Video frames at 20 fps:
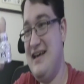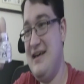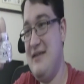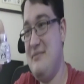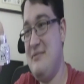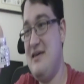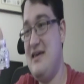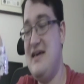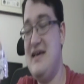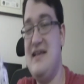
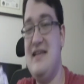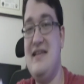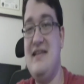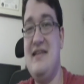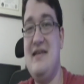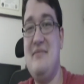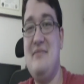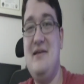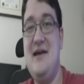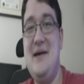because
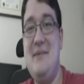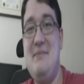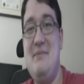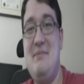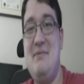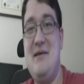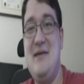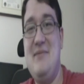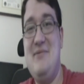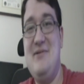sometimes
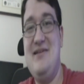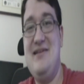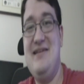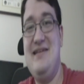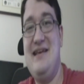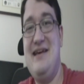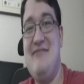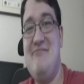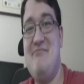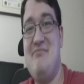people
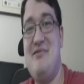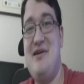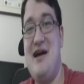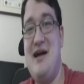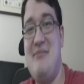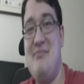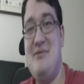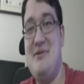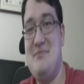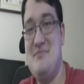just have
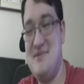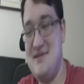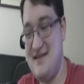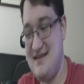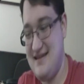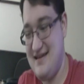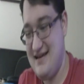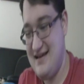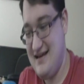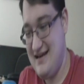
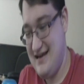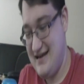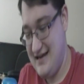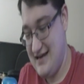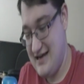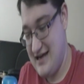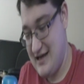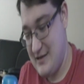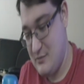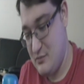problems,
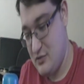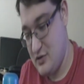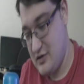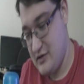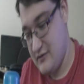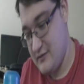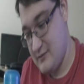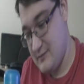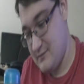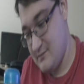and I'm one
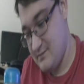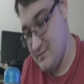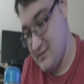of them.